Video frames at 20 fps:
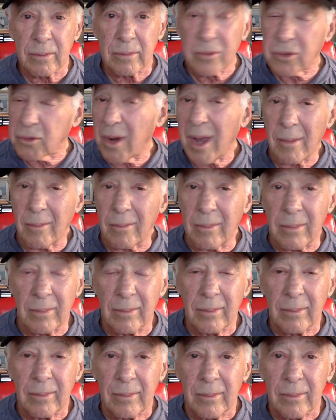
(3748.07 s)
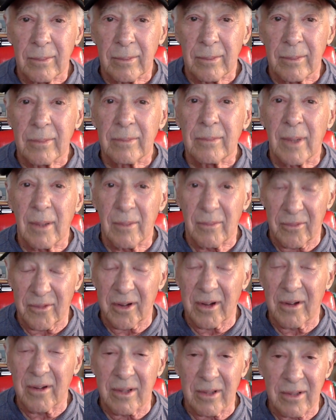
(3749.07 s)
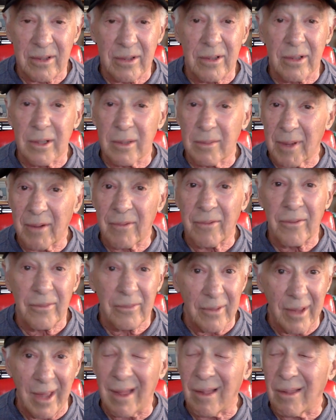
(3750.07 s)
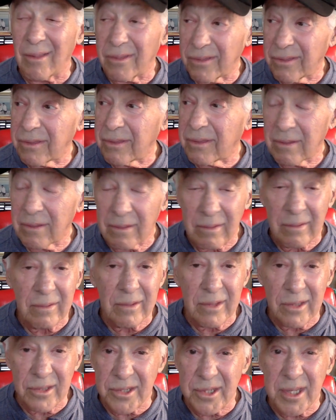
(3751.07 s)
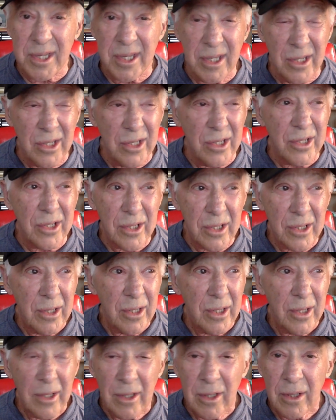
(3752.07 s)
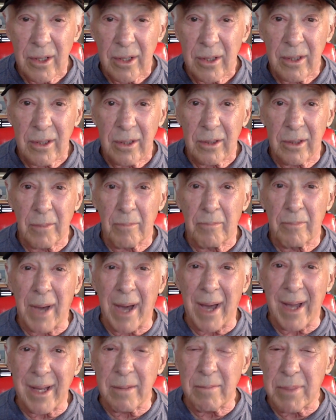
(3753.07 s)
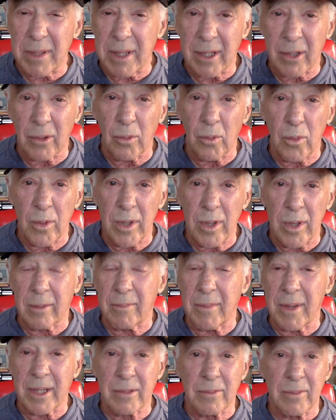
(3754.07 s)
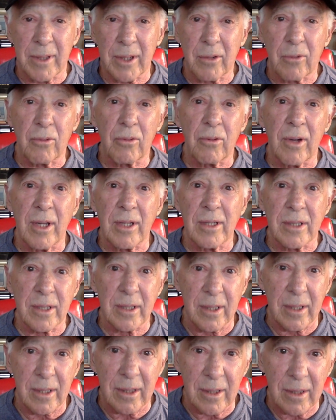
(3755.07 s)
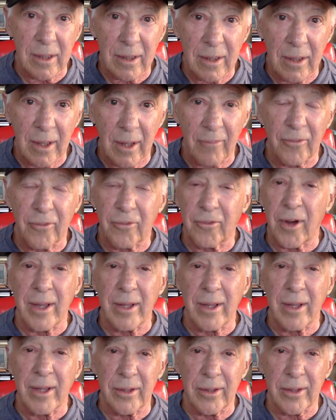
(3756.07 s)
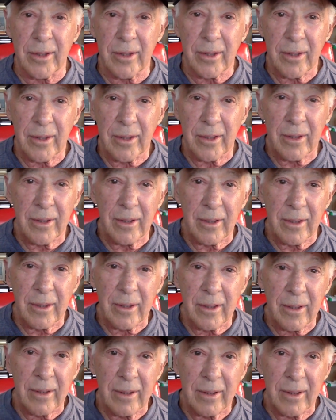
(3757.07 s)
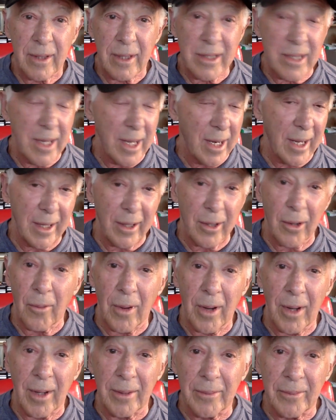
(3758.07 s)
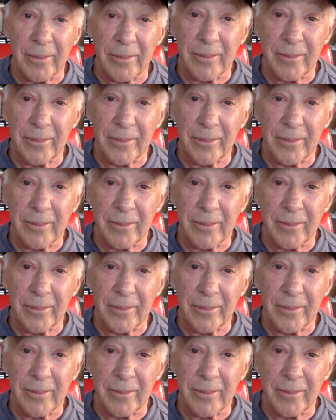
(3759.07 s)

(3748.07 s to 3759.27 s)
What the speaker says: Try them. I'm very uncertain about health, disease. The body being weak makes me crazy. I'm frightened. And yet I go on.